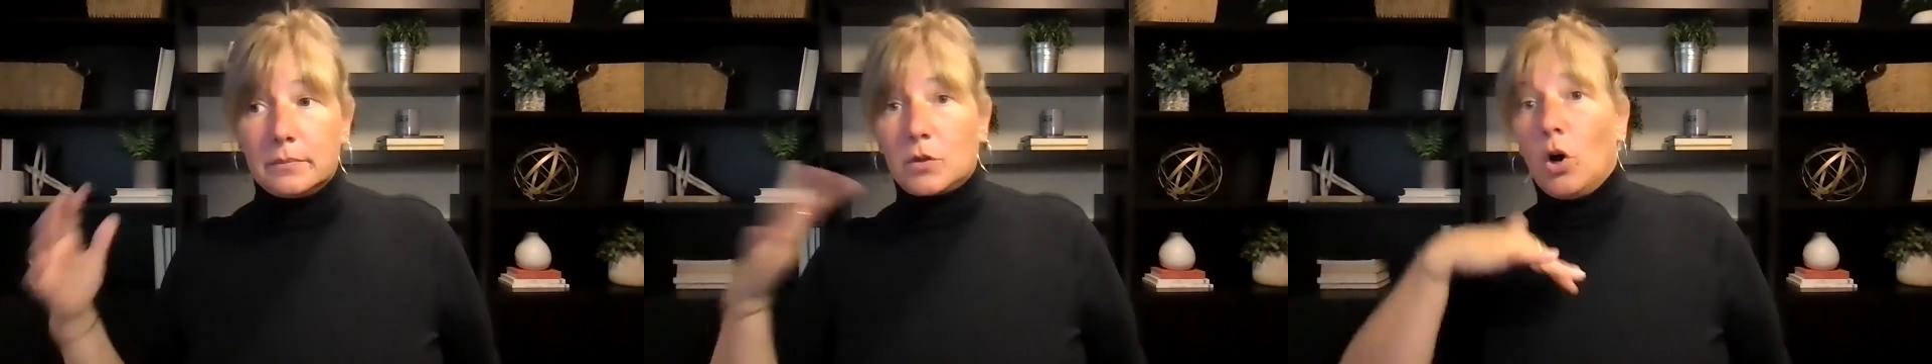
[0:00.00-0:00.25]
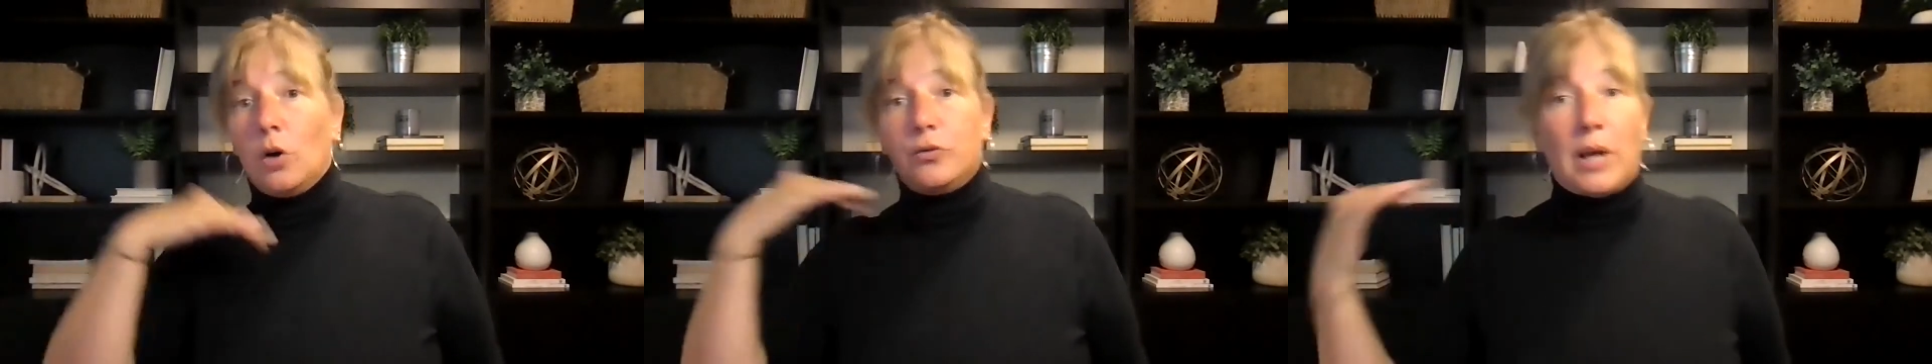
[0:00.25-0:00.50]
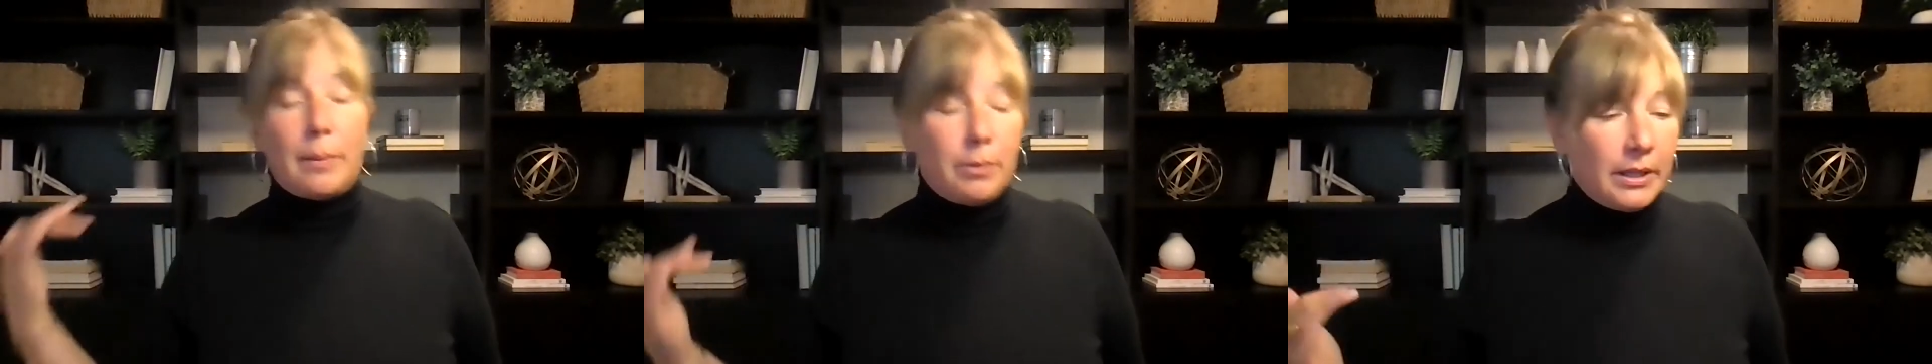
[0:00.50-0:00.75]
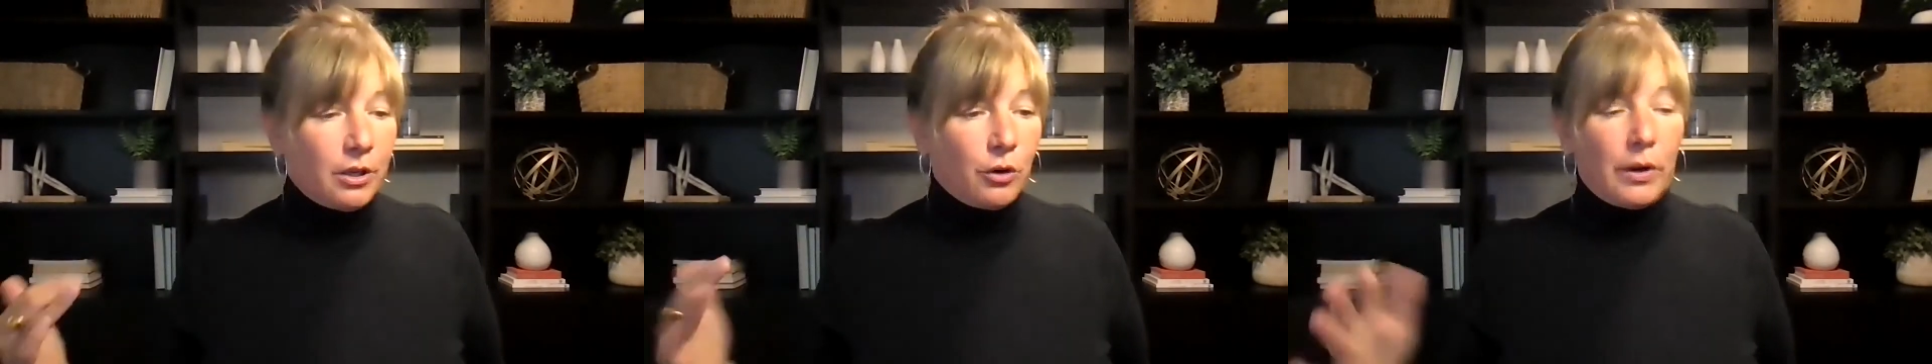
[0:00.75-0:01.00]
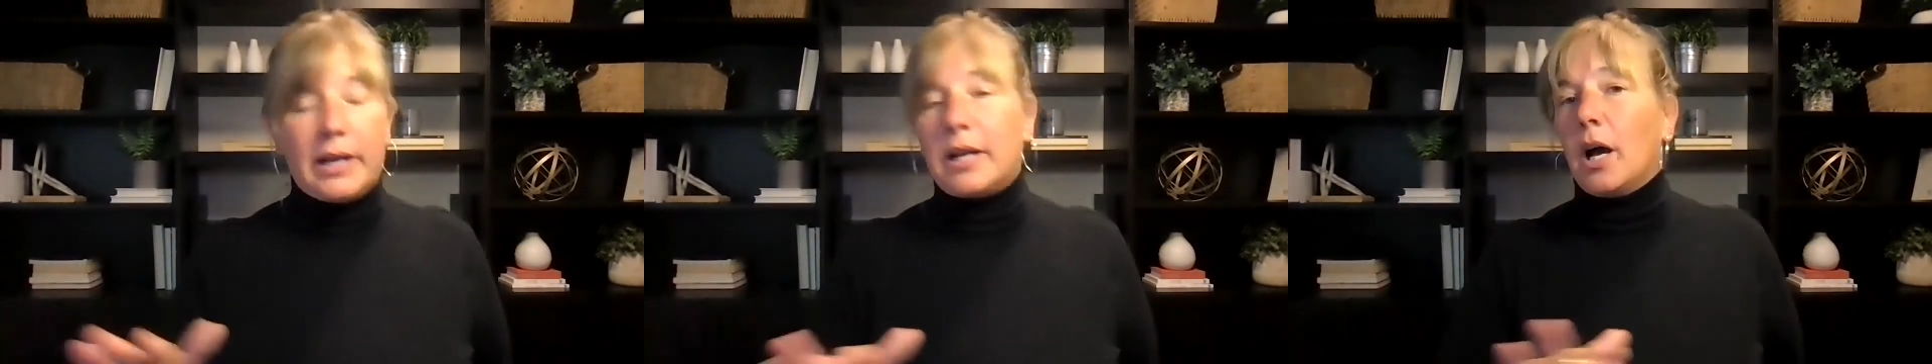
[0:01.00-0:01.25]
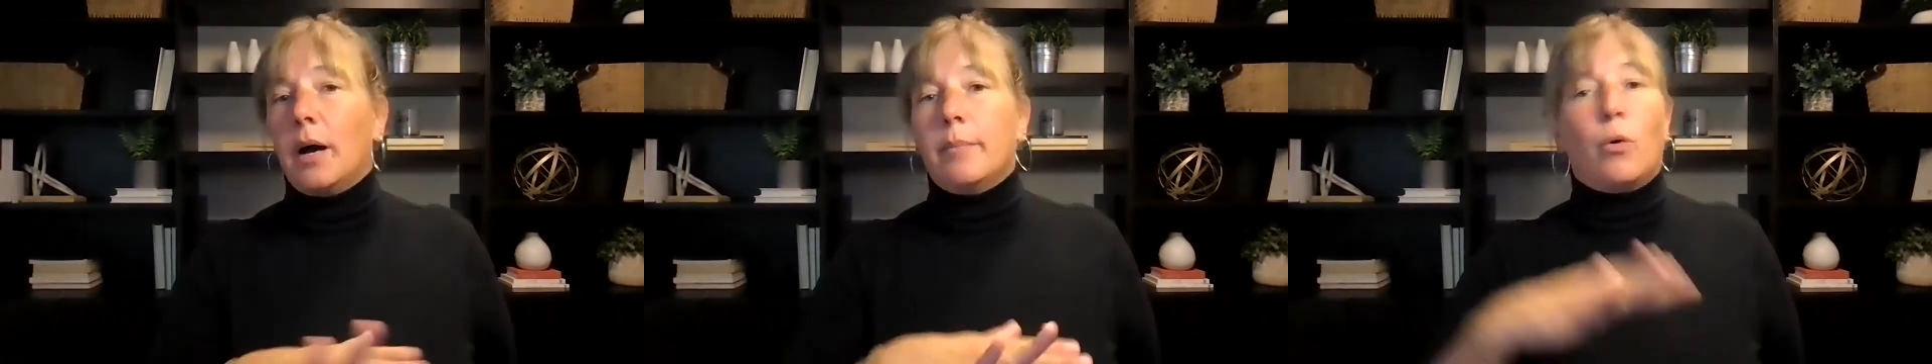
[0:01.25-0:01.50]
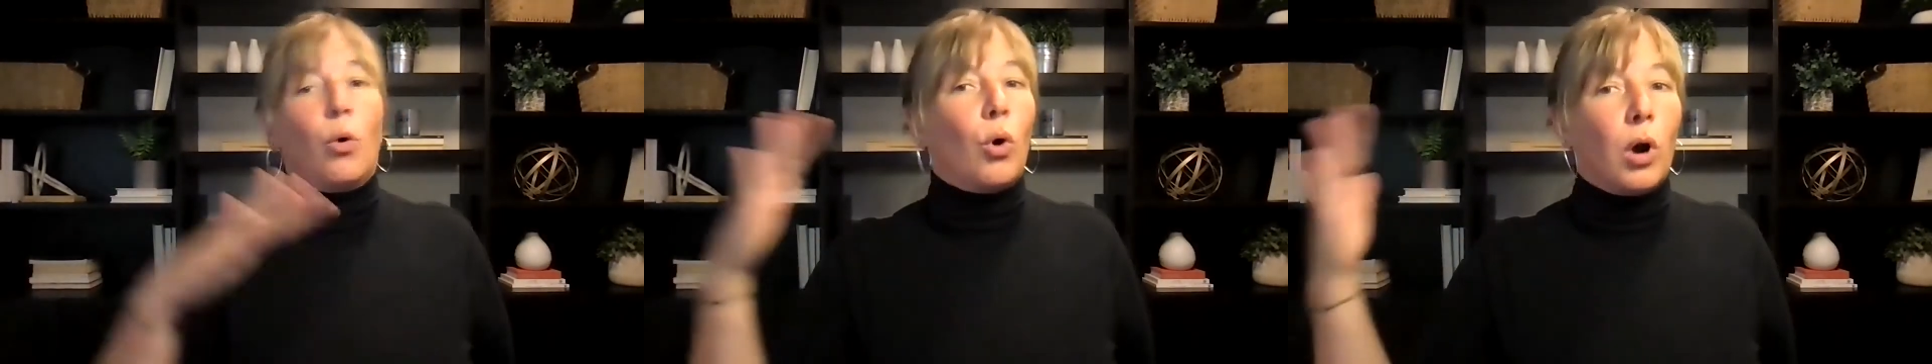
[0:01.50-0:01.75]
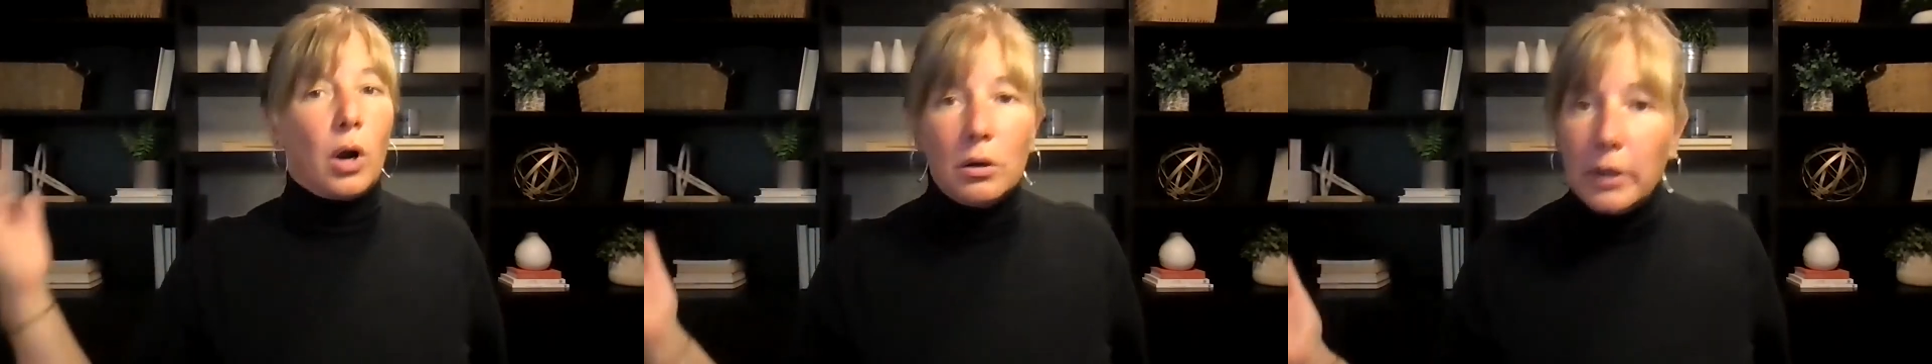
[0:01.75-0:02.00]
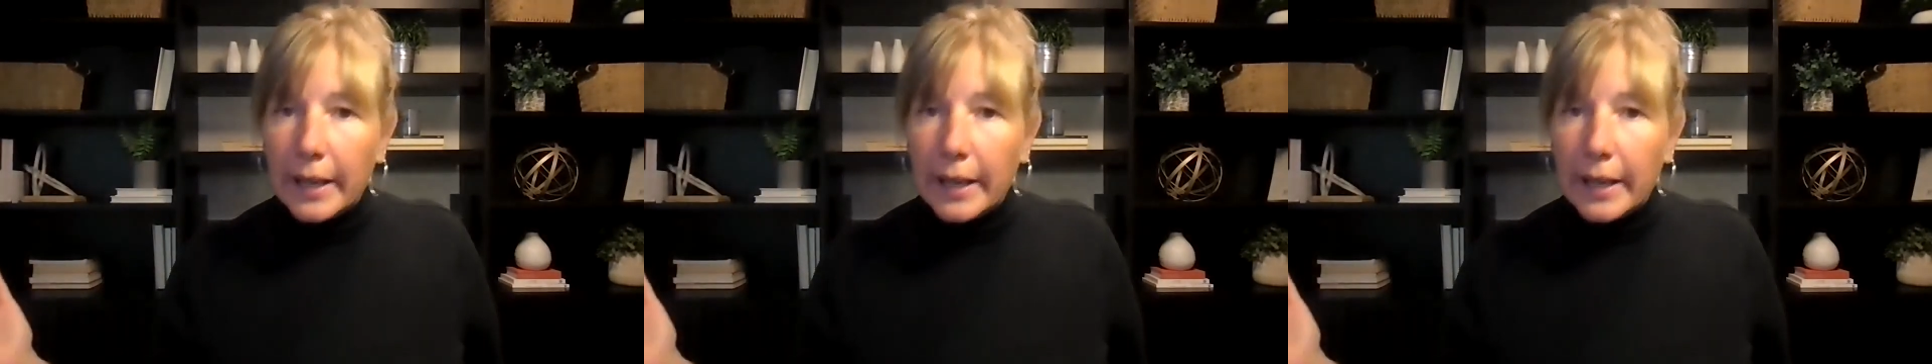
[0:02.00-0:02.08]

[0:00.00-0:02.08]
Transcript: called doubling your income or